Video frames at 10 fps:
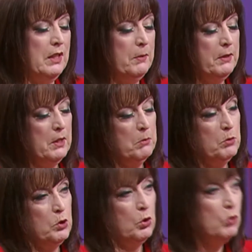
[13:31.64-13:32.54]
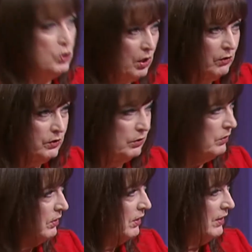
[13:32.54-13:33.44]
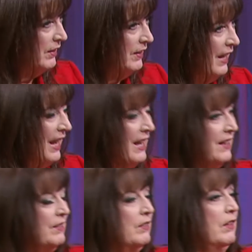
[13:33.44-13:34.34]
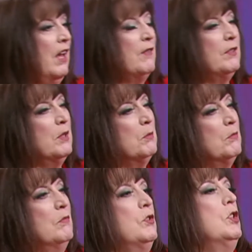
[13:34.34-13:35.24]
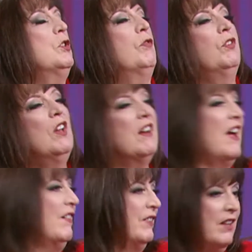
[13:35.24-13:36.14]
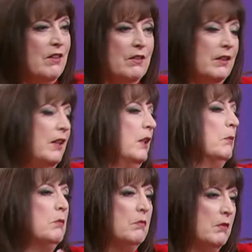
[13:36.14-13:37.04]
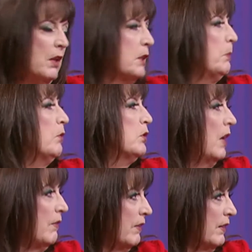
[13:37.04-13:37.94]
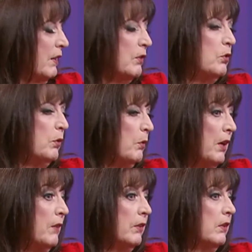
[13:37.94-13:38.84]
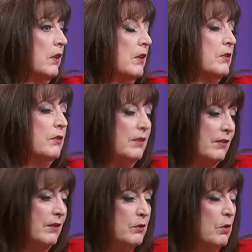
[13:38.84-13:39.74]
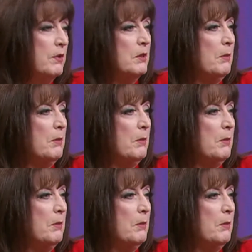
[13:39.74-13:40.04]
keeping them too sheltered and having them just flung out there and letting them exposed to everything and doing whatever. So there's always a